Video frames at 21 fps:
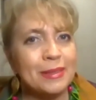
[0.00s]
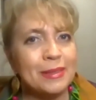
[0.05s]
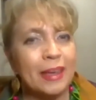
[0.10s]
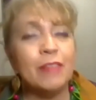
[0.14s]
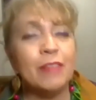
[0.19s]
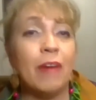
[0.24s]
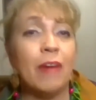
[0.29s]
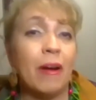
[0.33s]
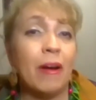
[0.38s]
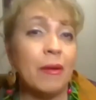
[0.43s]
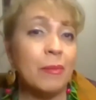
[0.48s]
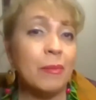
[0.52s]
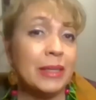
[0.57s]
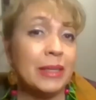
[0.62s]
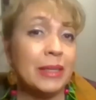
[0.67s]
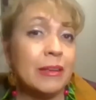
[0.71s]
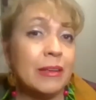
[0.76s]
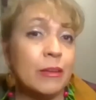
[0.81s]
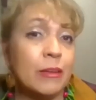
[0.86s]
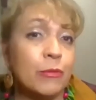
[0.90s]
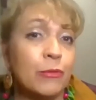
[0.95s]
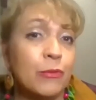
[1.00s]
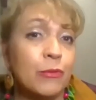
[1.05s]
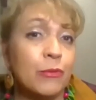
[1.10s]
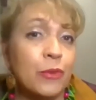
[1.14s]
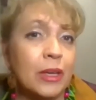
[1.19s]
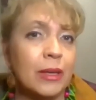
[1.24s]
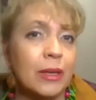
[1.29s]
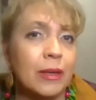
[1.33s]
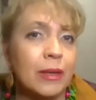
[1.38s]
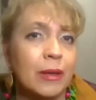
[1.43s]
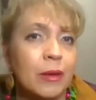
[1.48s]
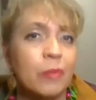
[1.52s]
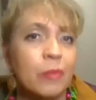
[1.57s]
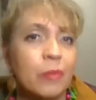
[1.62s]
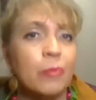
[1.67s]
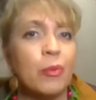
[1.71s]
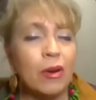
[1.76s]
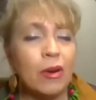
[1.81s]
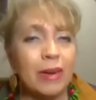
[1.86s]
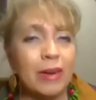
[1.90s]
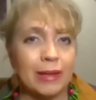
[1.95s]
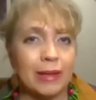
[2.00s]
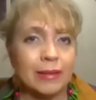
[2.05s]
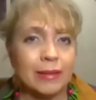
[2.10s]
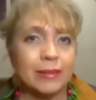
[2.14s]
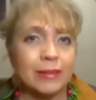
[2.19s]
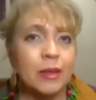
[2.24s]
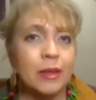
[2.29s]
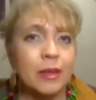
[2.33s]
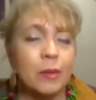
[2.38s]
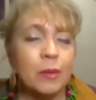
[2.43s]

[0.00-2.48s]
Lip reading: environmentally free product,